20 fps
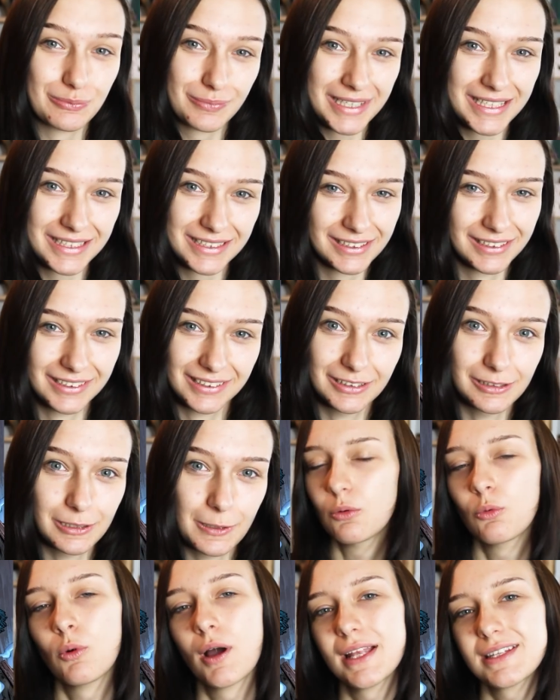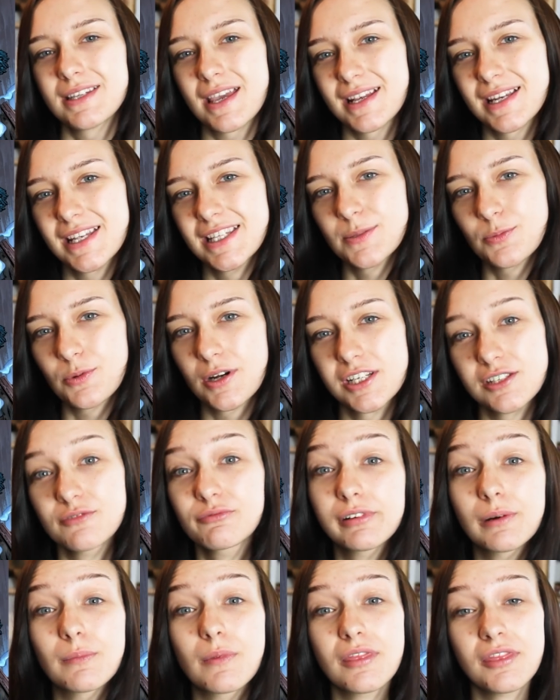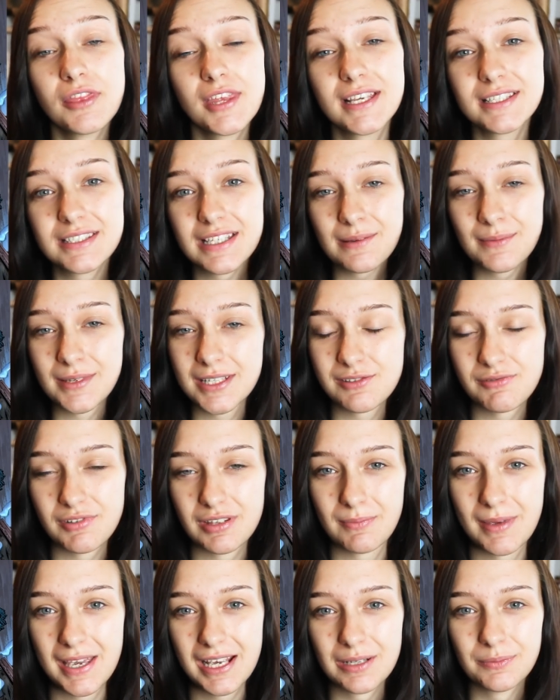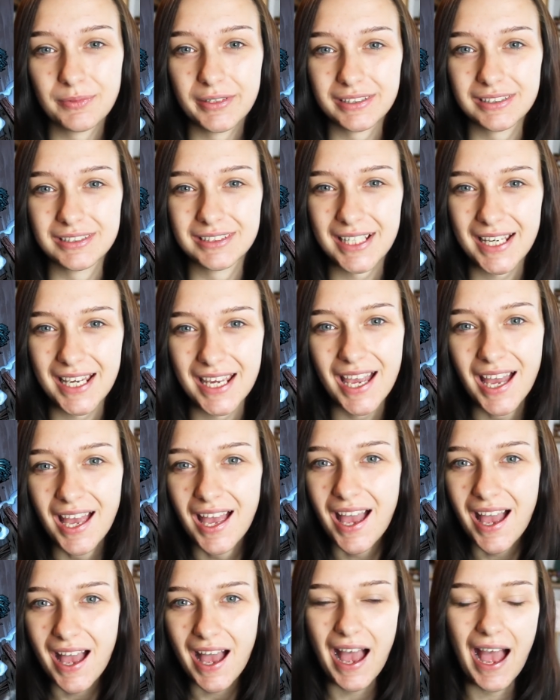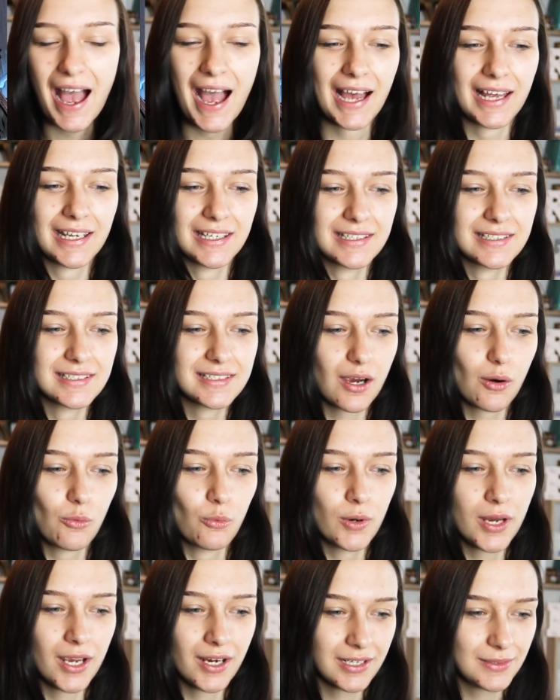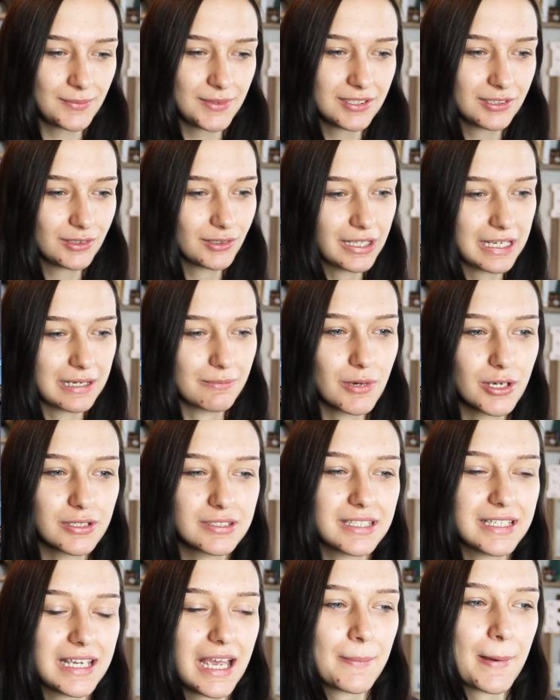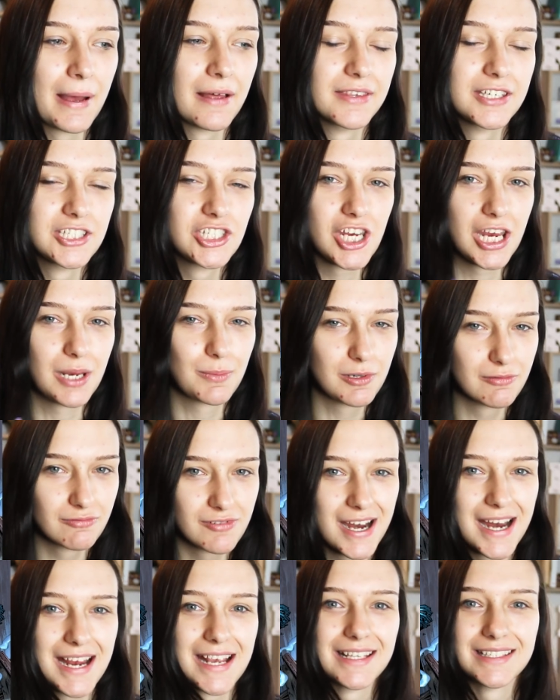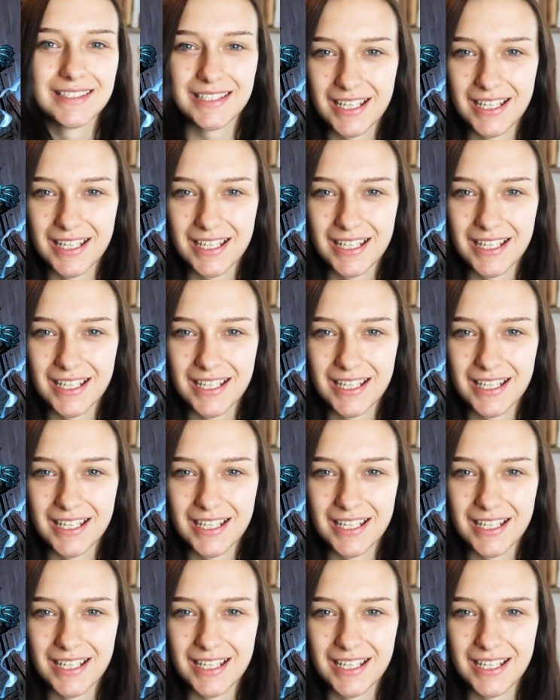Beetle. We're taking inspiration from this image for the makeup look today, and we are going to be talking mostly about the Jamie Reyes